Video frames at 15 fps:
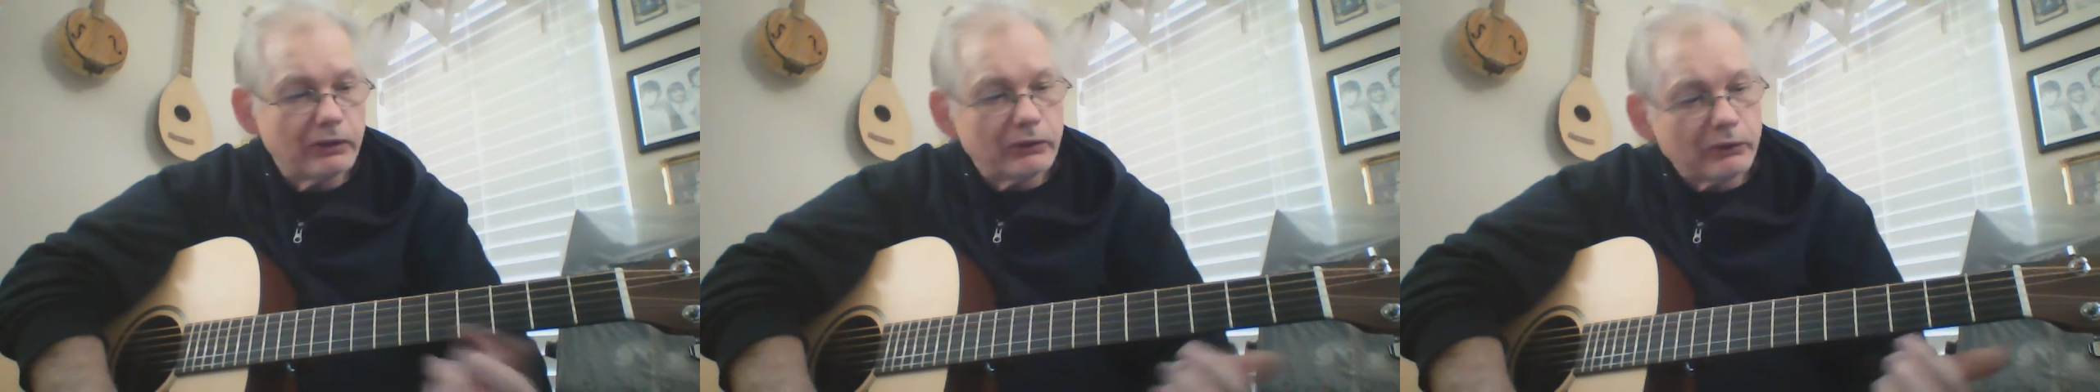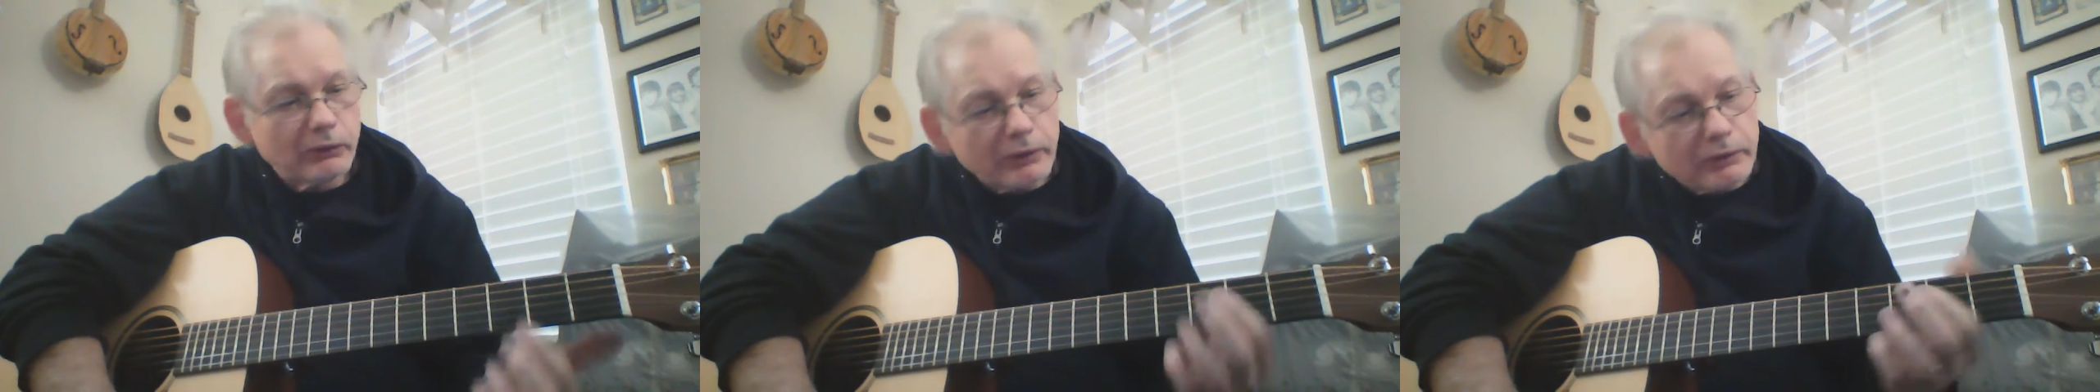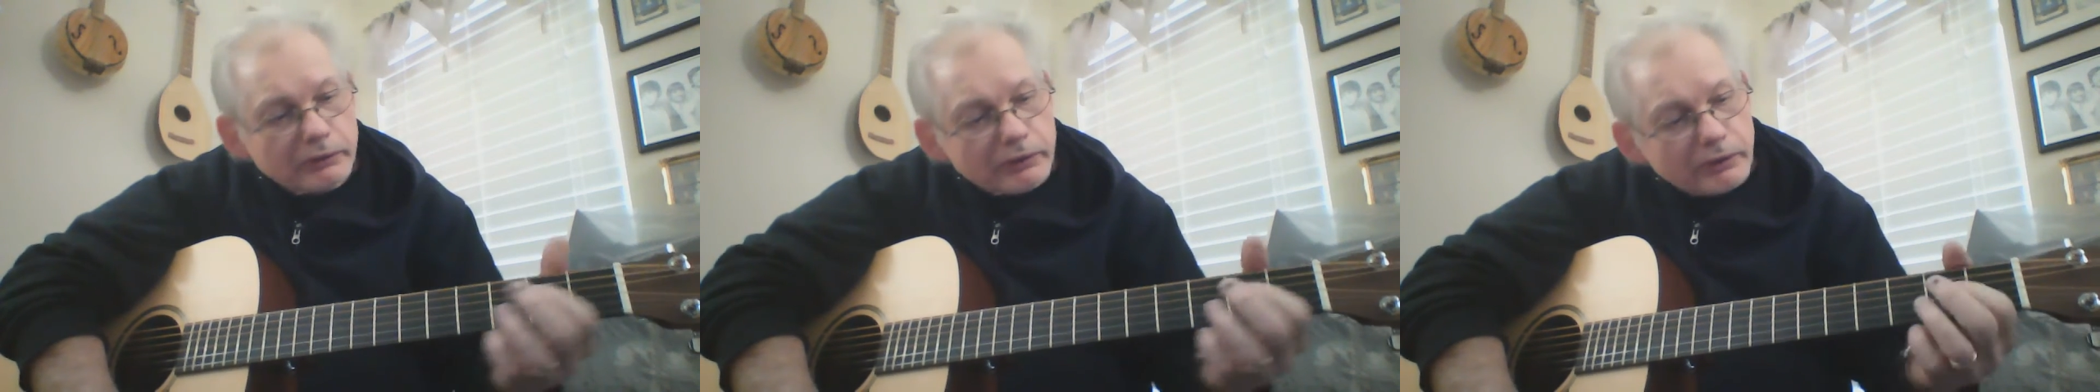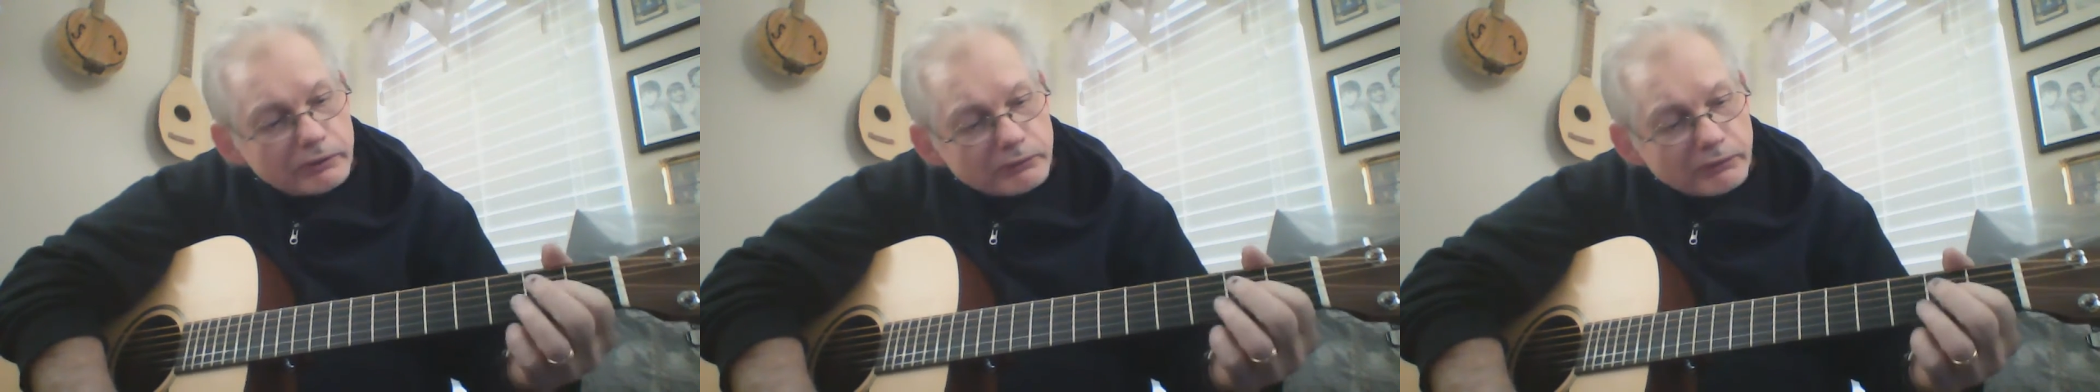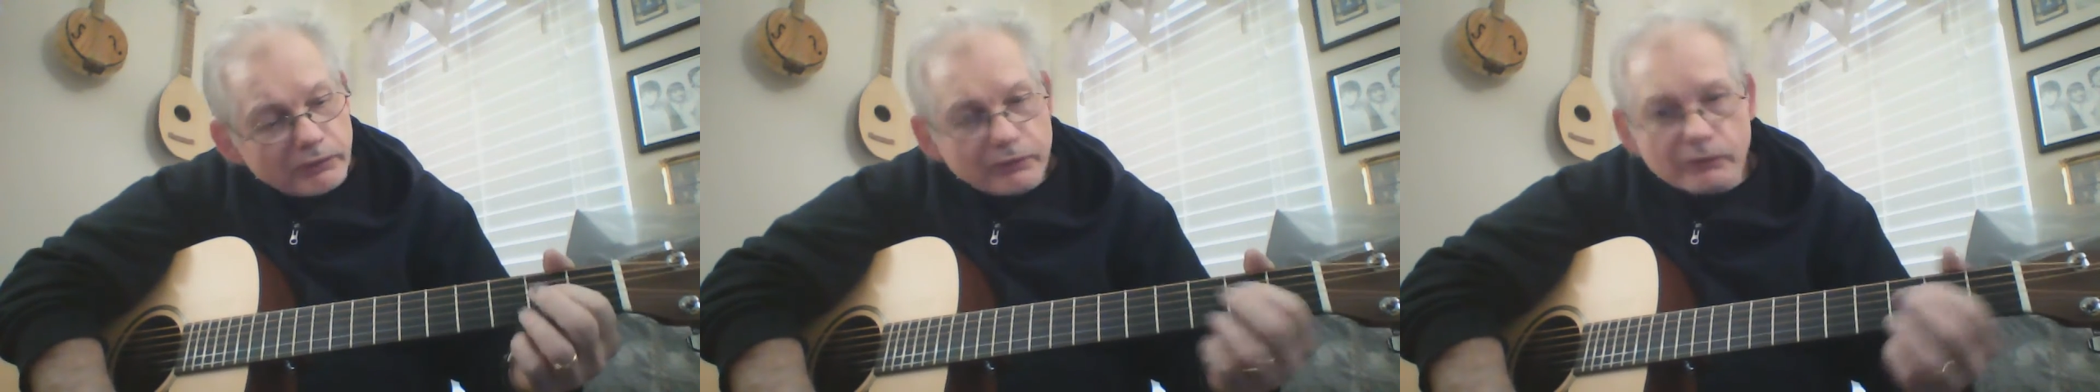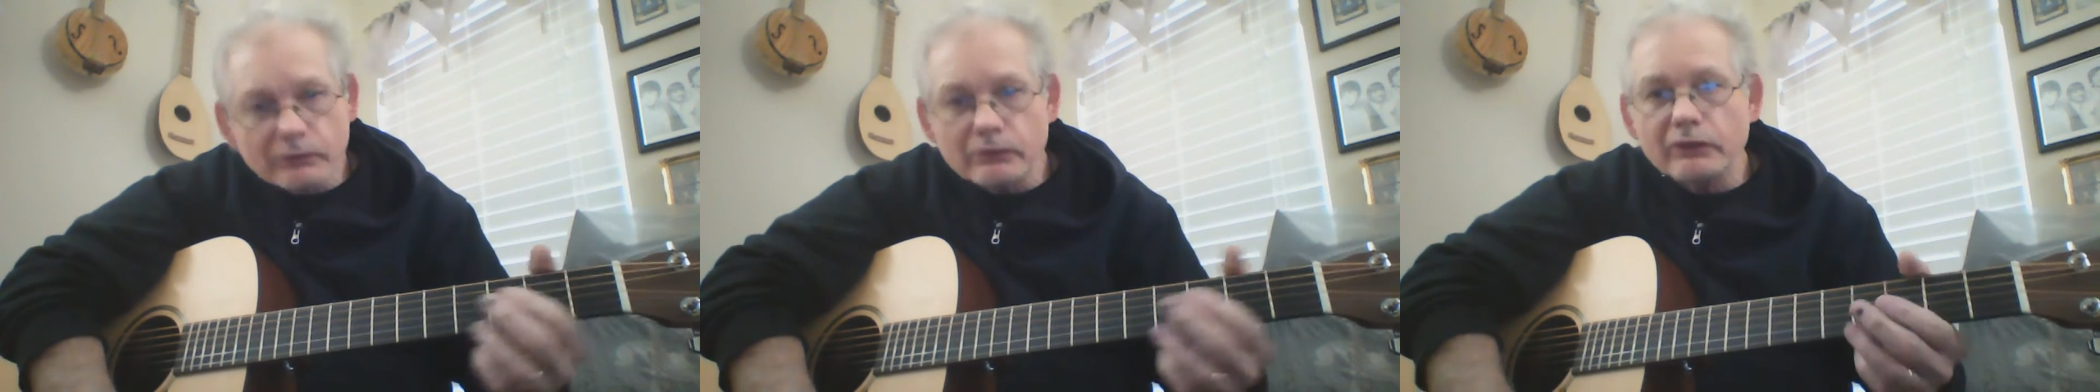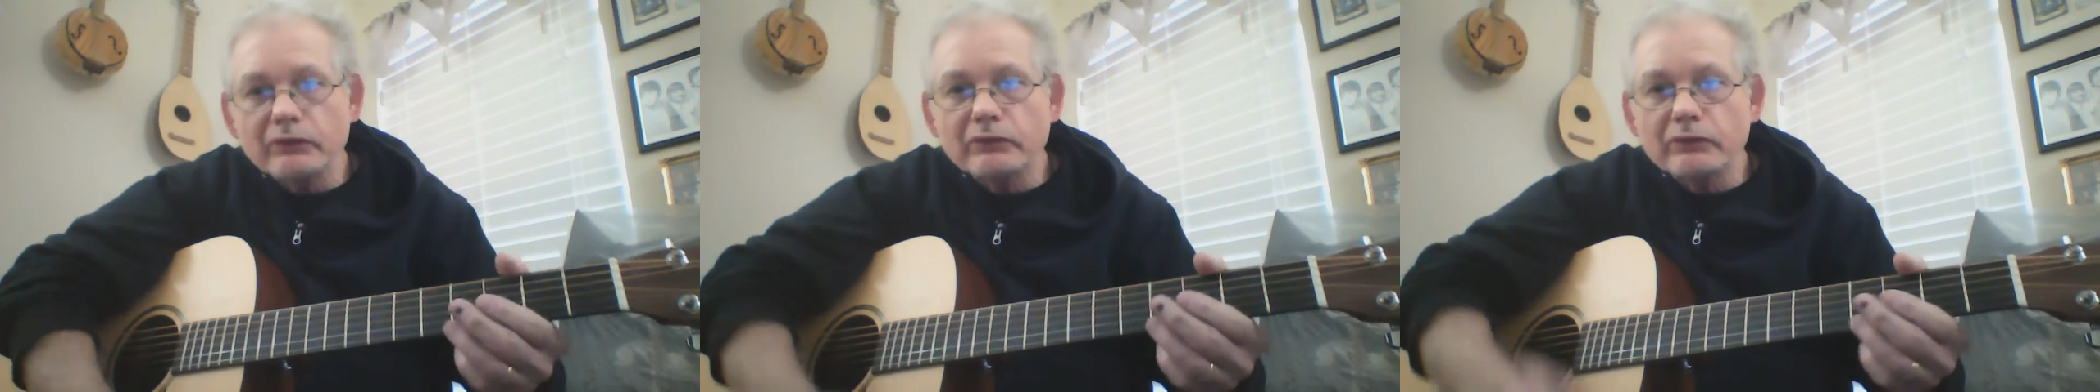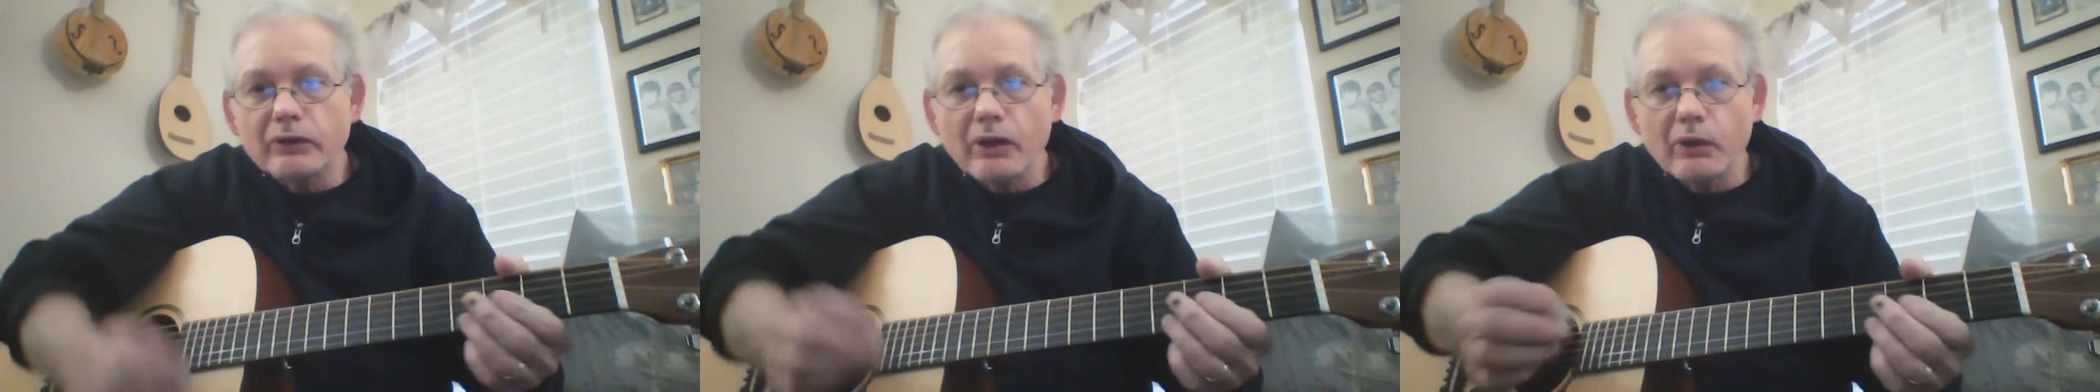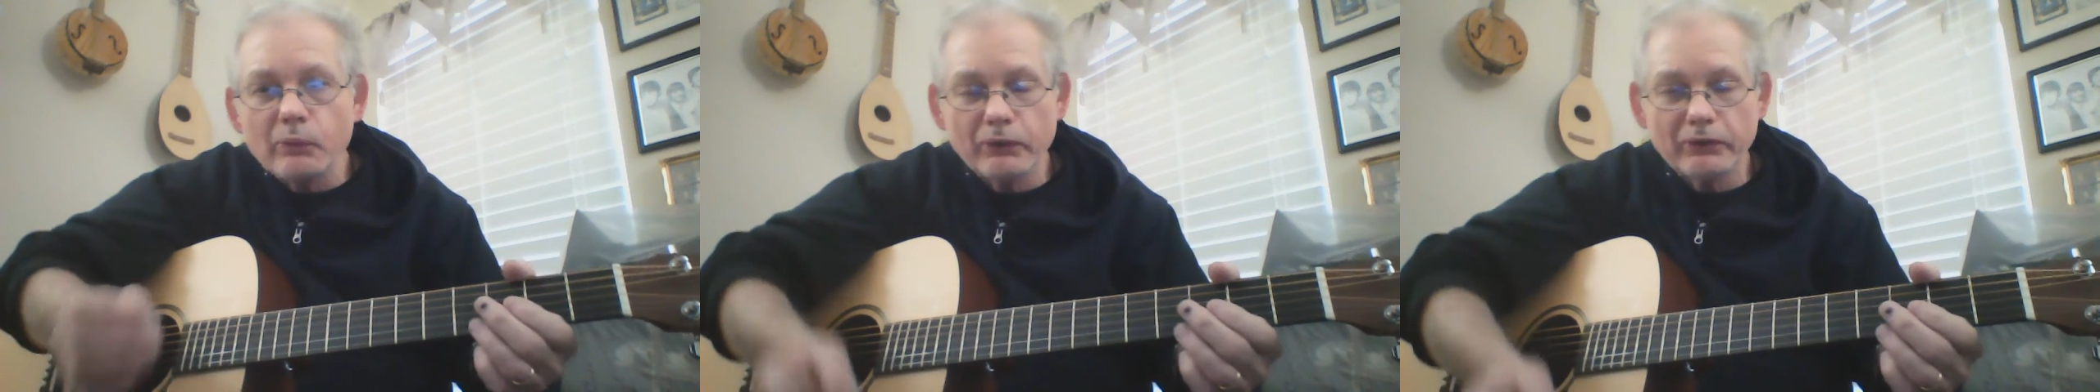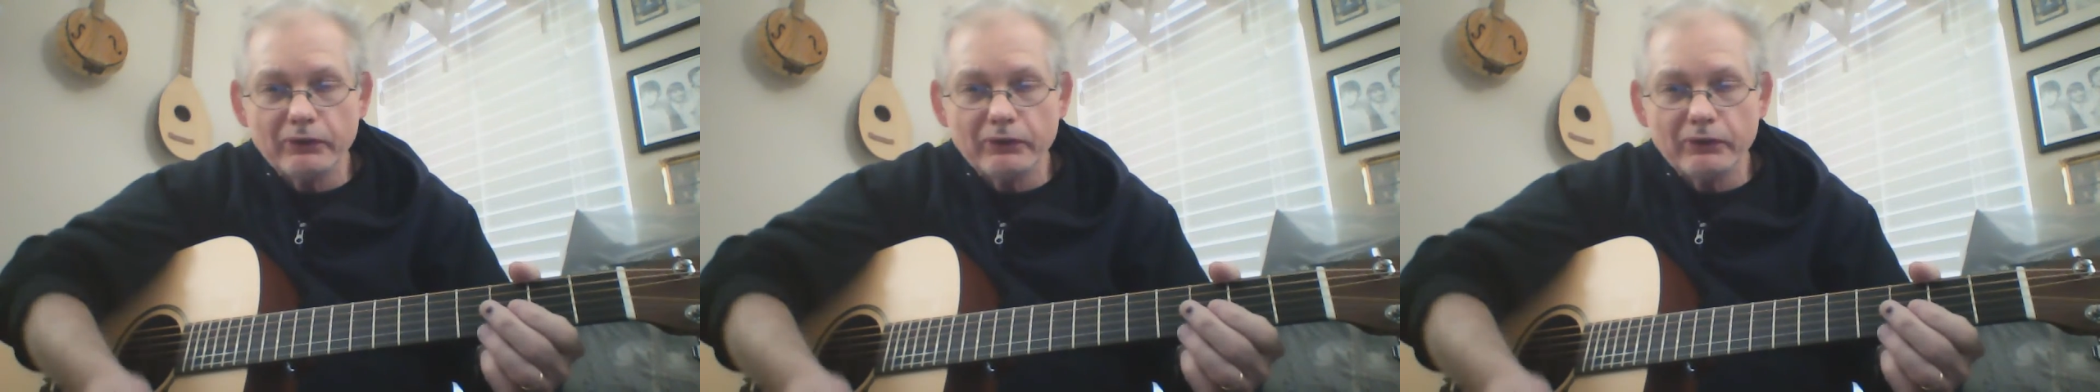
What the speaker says: your index finger, let's go with